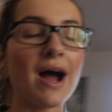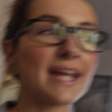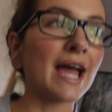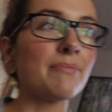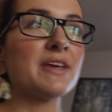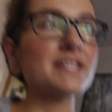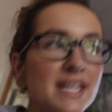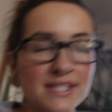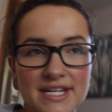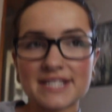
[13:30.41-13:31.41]
I kept the
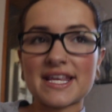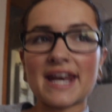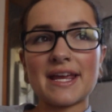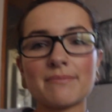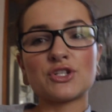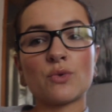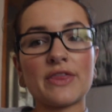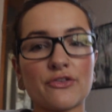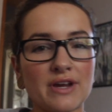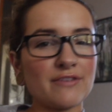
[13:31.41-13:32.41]
intensity setting
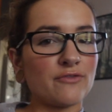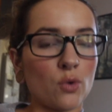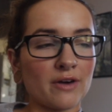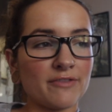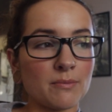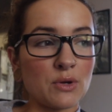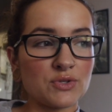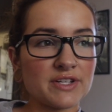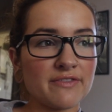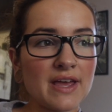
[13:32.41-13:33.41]
between 3 and 4 for
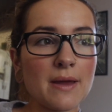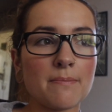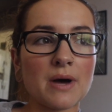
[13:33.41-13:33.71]
most of it,